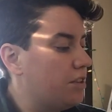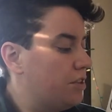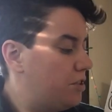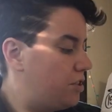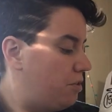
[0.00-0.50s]

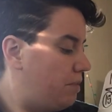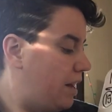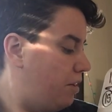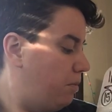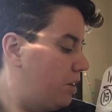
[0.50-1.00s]
So
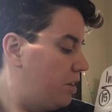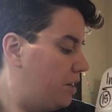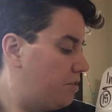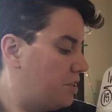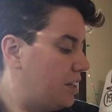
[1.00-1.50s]
now we're
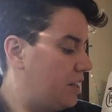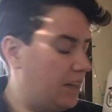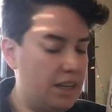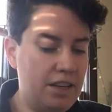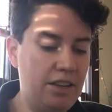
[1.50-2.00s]
interested
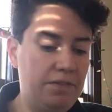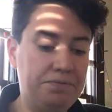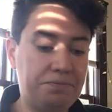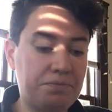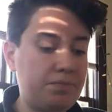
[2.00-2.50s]
in
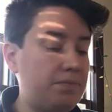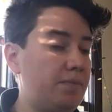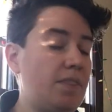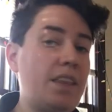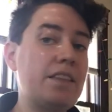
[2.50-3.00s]

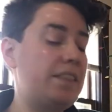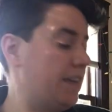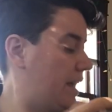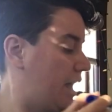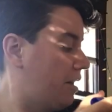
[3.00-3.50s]

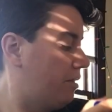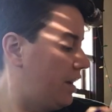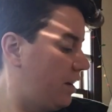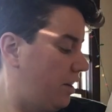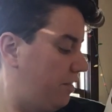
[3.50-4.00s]
the
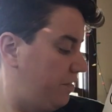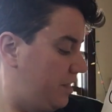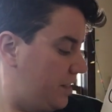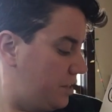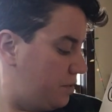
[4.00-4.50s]
area of
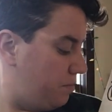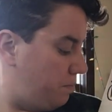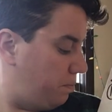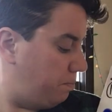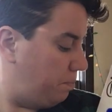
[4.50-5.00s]
this
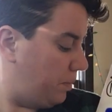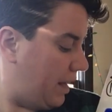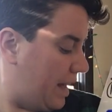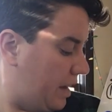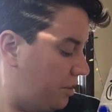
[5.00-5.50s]

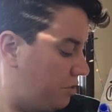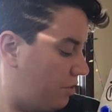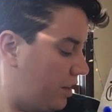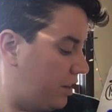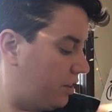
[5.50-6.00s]
black
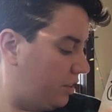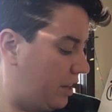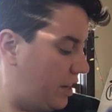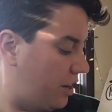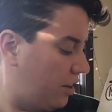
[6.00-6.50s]
triangle
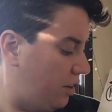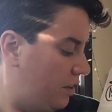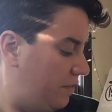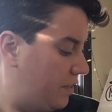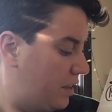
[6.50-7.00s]
here,
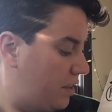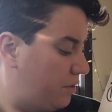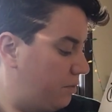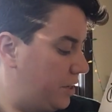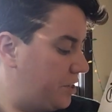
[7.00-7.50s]

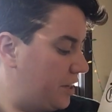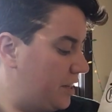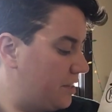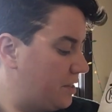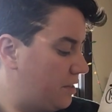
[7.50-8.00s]
which
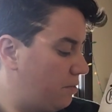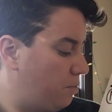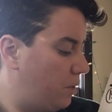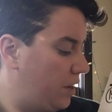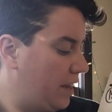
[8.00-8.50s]
is
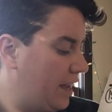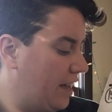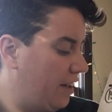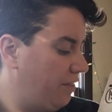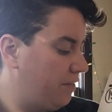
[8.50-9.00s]

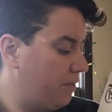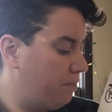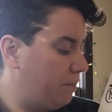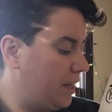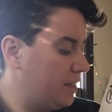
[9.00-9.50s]
1/2
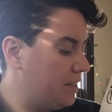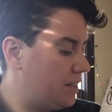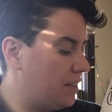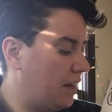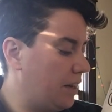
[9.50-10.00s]
base
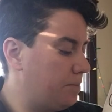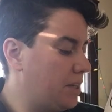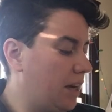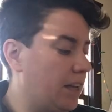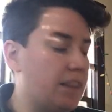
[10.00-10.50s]
times
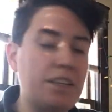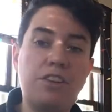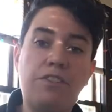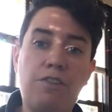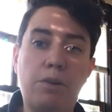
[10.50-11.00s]
height. That's
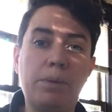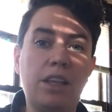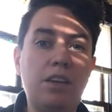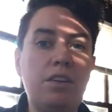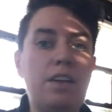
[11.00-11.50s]
our
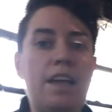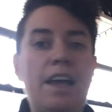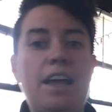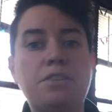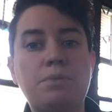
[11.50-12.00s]
formula.
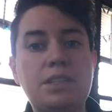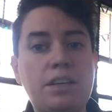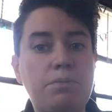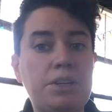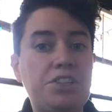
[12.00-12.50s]
As we
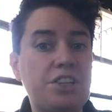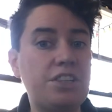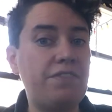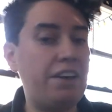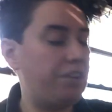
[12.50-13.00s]
said, we
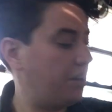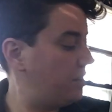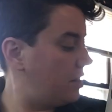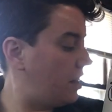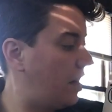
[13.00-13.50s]
just found out
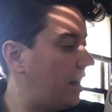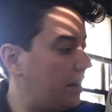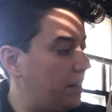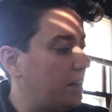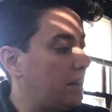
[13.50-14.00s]
that the
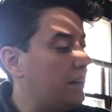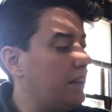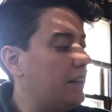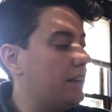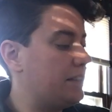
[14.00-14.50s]
height
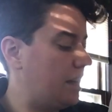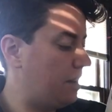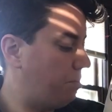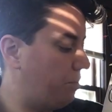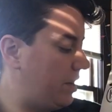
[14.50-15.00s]
is
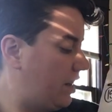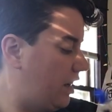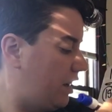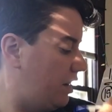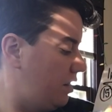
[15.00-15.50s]

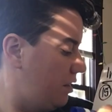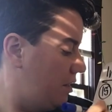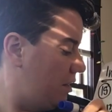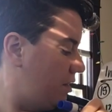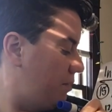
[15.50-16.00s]
8.9.
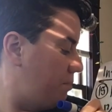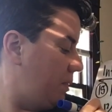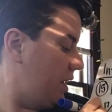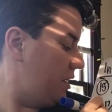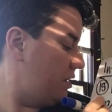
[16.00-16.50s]
The
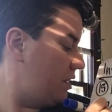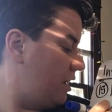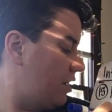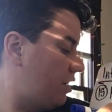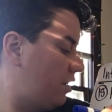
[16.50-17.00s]
base
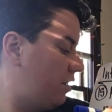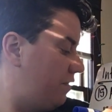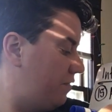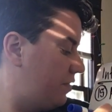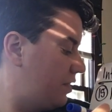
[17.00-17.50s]
here
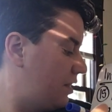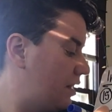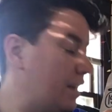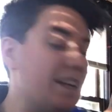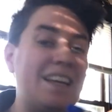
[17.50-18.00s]

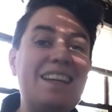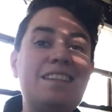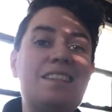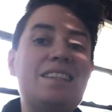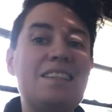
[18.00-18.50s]

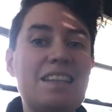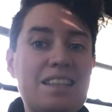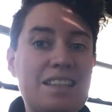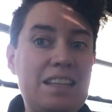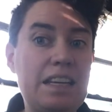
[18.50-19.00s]
is
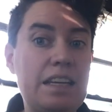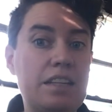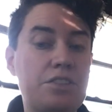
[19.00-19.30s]
16.